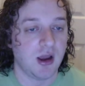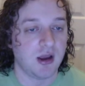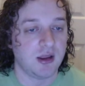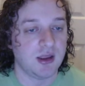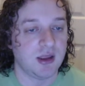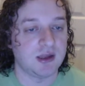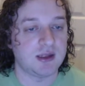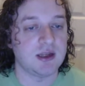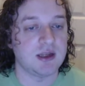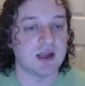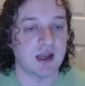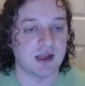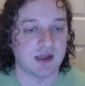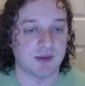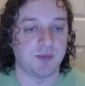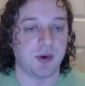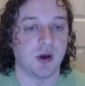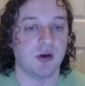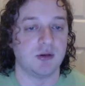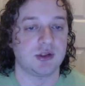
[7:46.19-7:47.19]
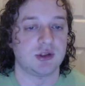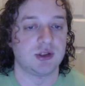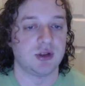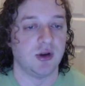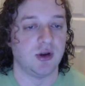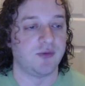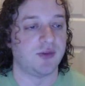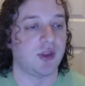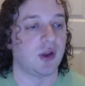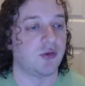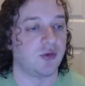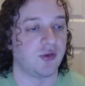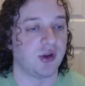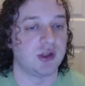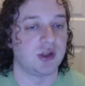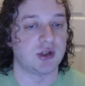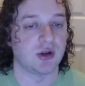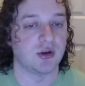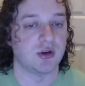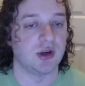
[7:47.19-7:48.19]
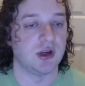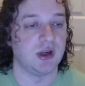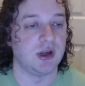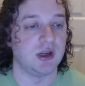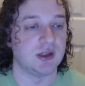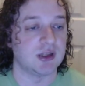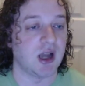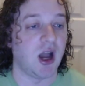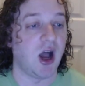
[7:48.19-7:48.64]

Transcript: This is as opposed to if the creature is